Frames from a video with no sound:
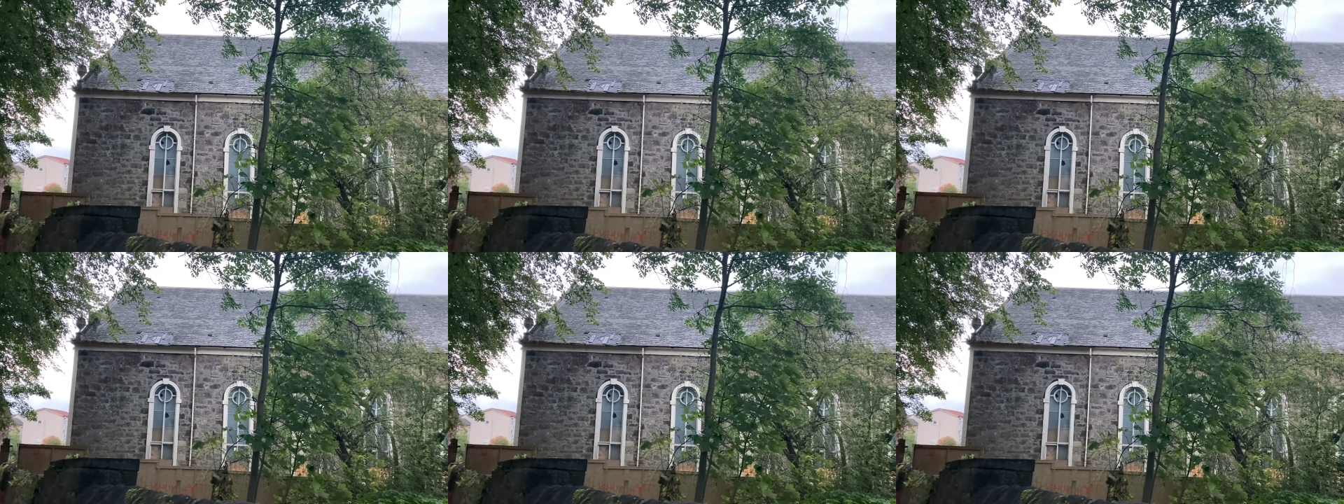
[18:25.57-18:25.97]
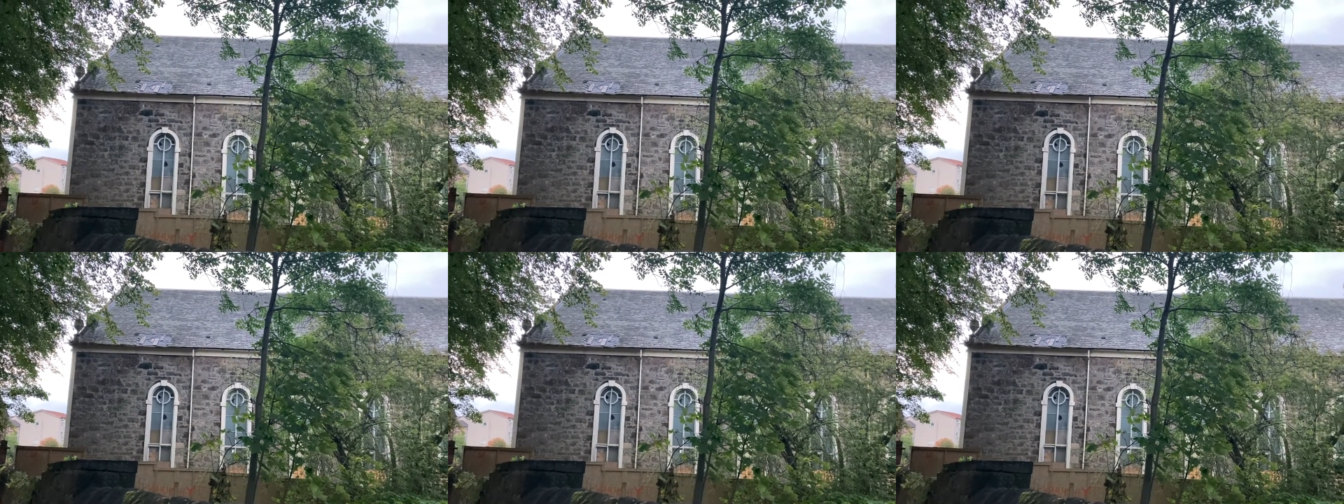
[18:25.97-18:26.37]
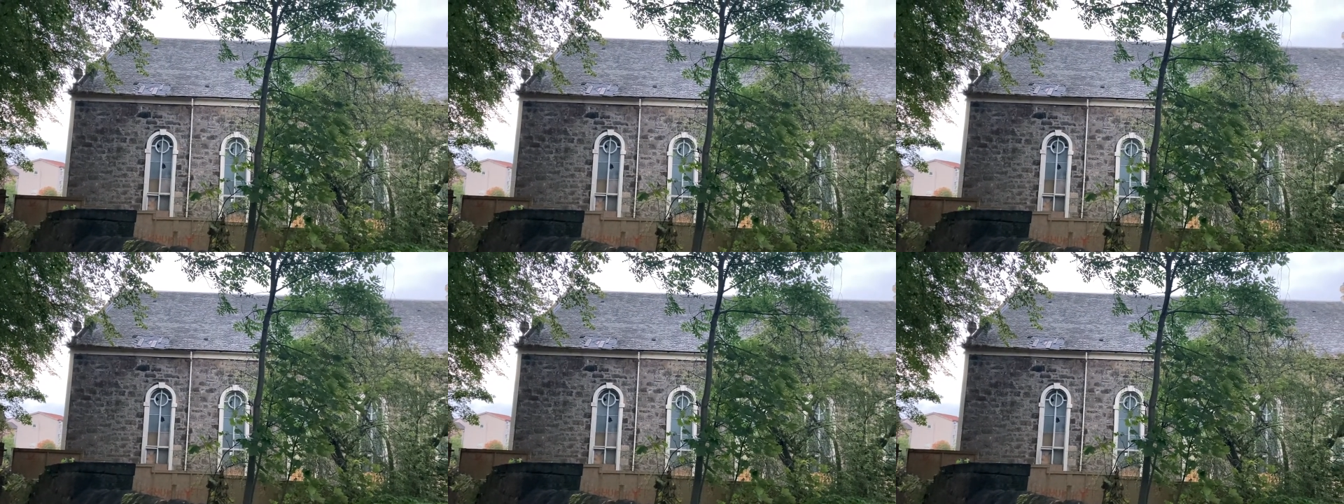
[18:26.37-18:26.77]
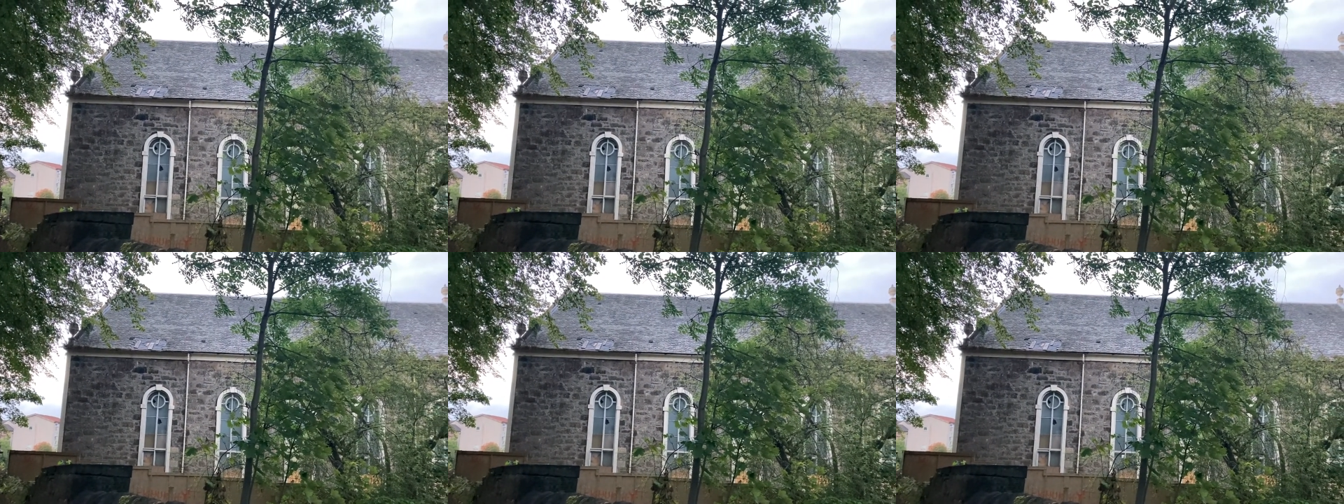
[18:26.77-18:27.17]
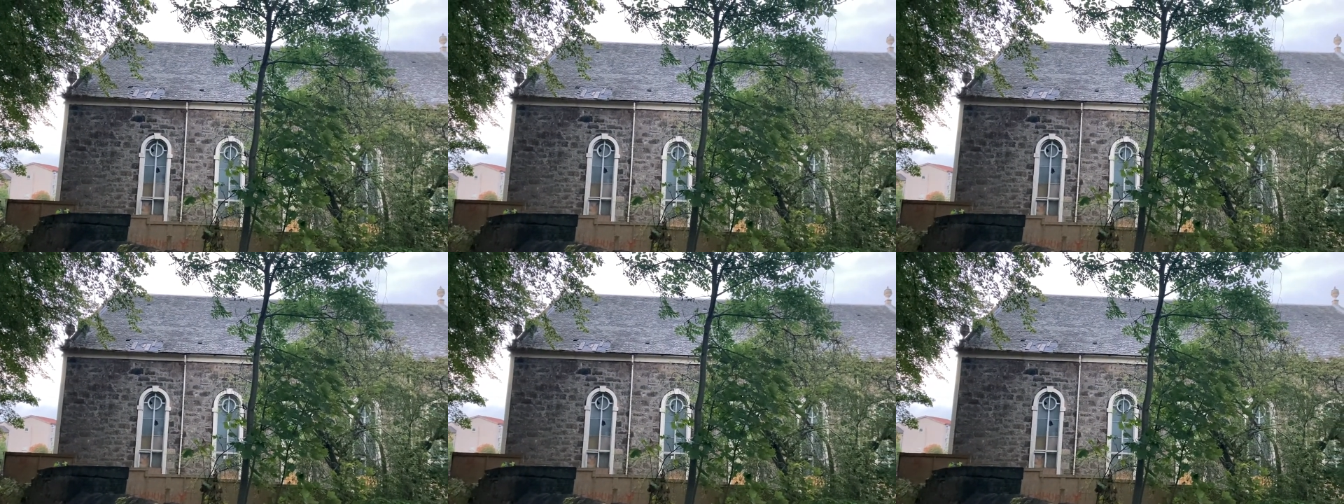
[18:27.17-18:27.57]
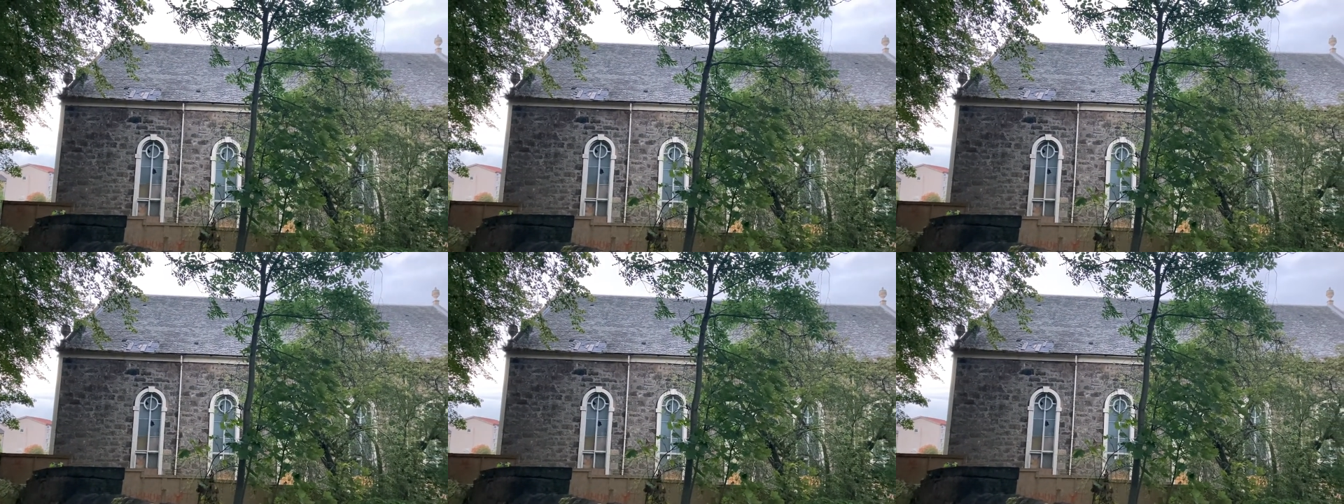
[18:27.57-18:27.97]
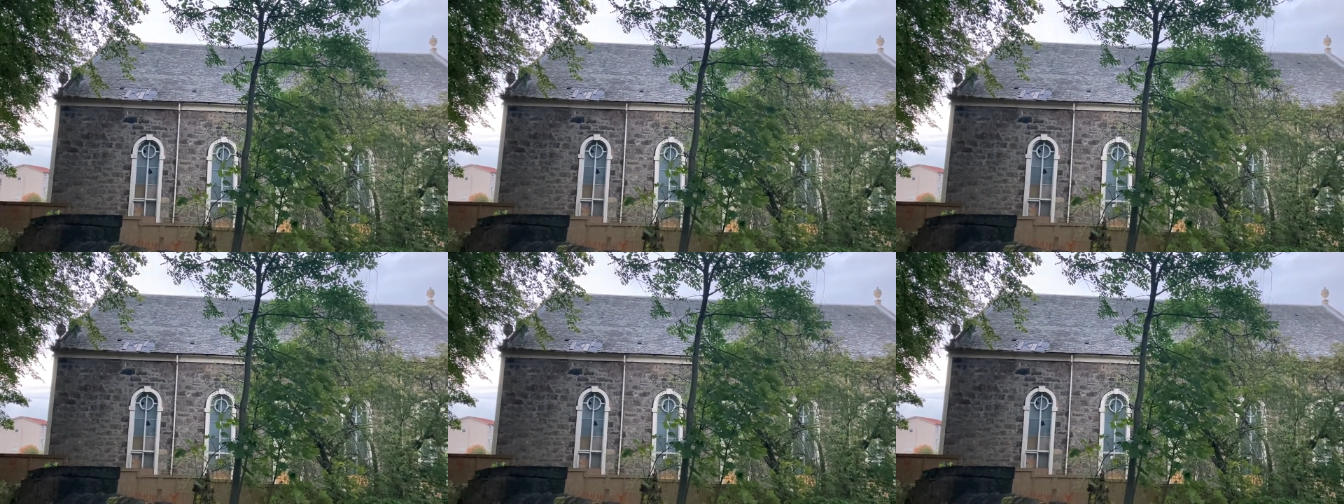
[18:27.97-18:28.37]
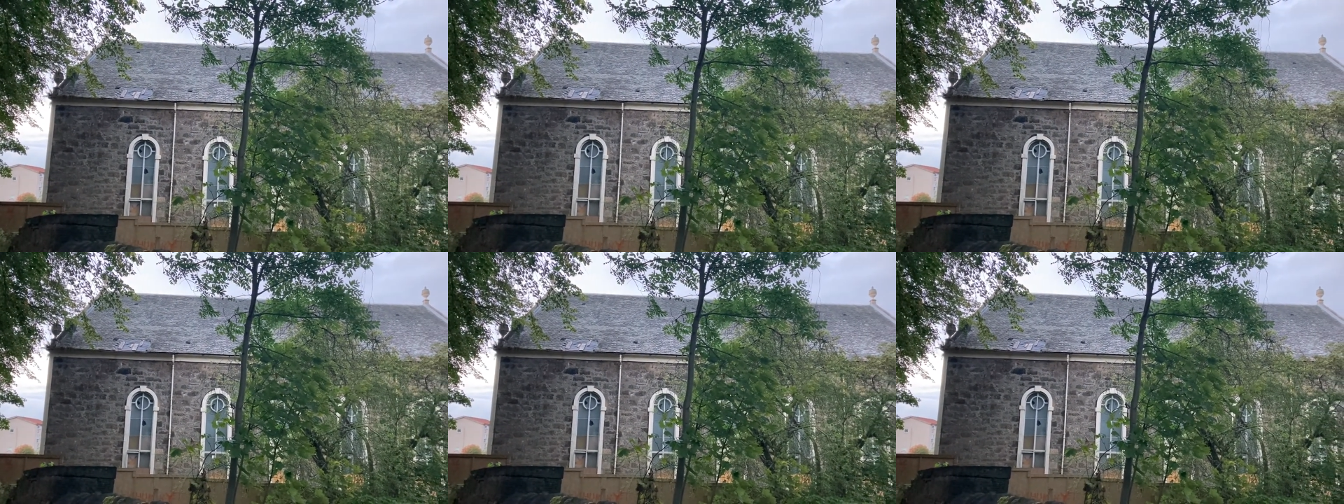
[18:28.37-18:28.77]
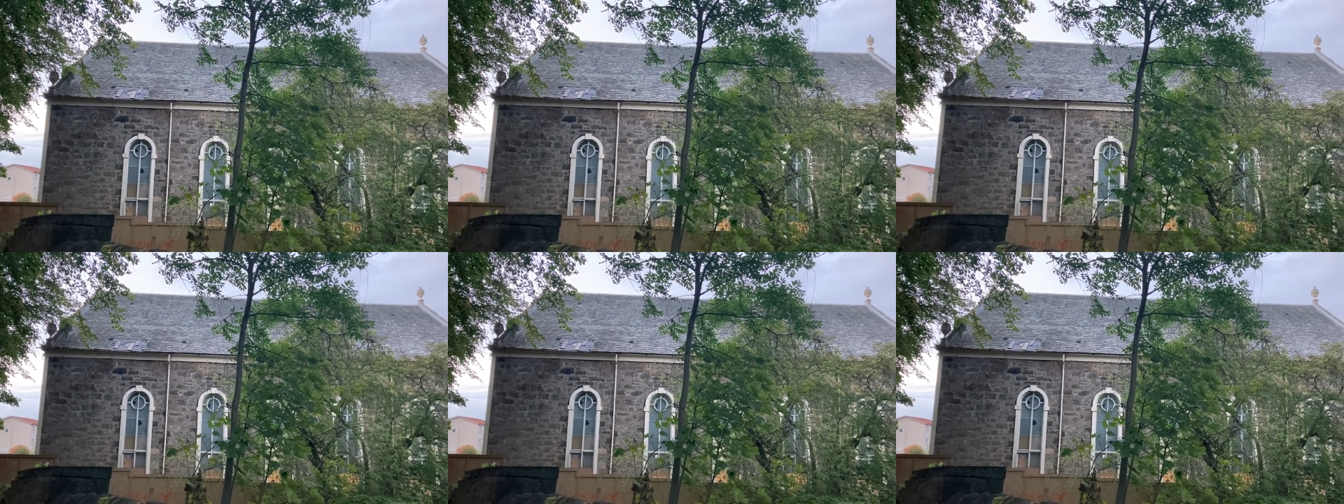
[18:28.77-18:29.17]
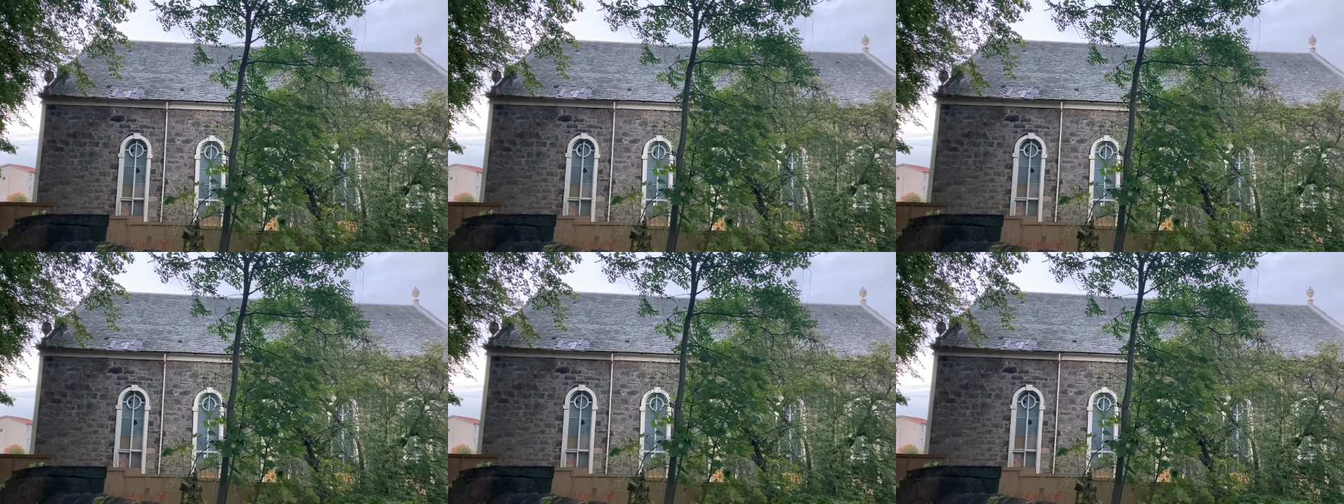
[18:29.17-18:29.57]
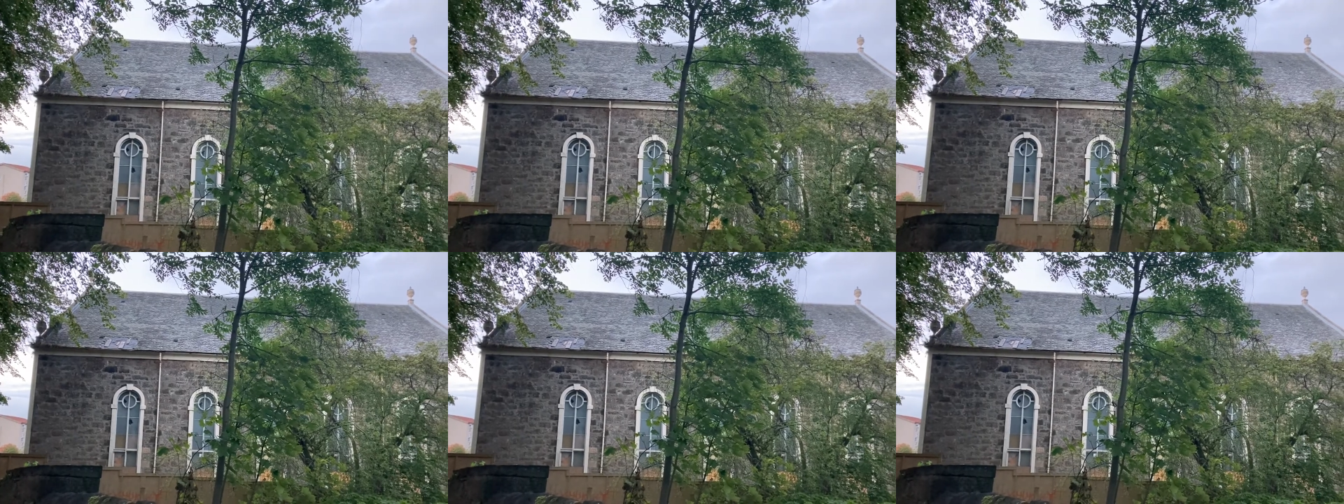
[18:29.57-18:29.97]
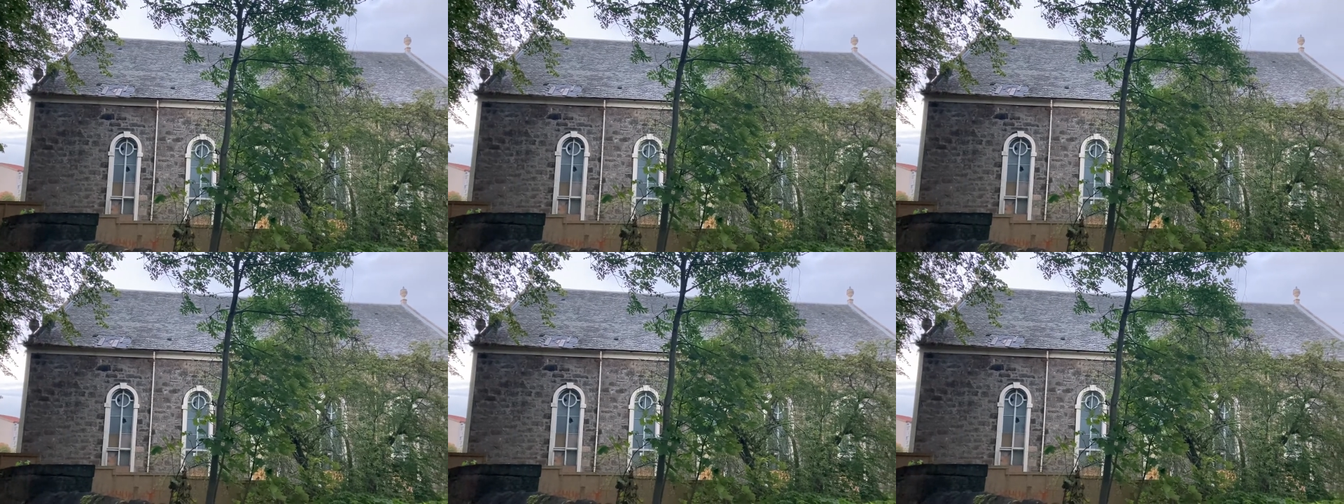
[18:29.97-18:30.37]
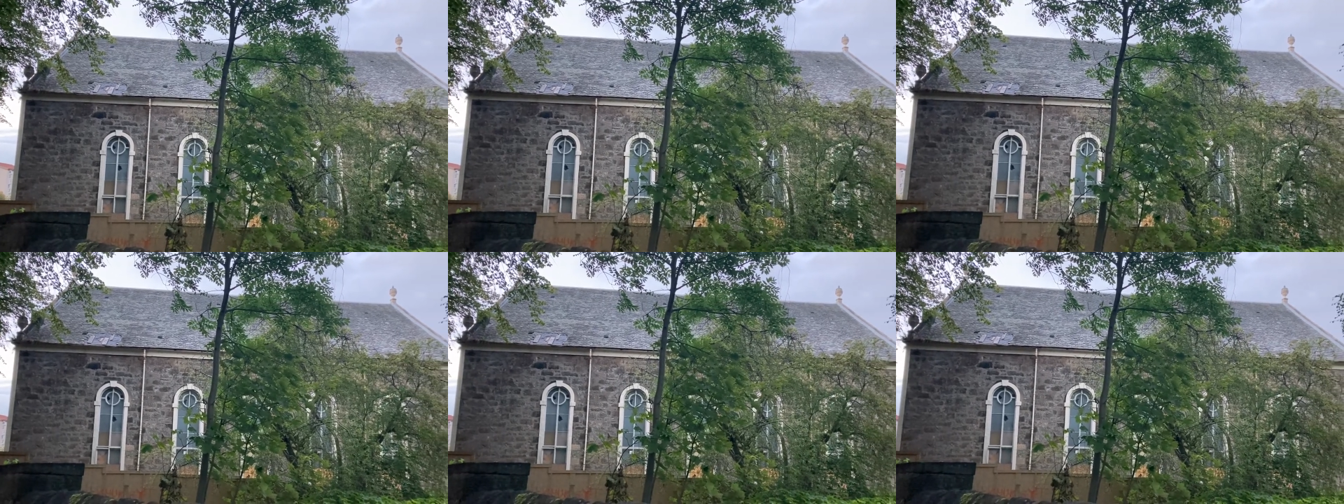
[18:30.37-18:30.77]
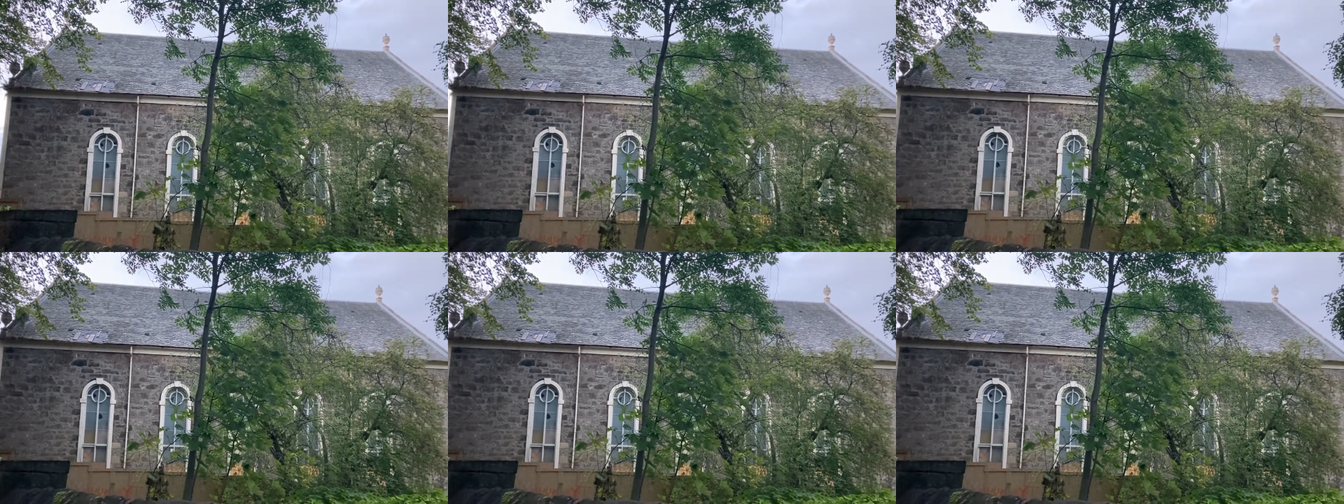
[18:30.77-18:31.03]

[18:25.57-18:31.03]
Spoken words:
[unreadable: no face in view]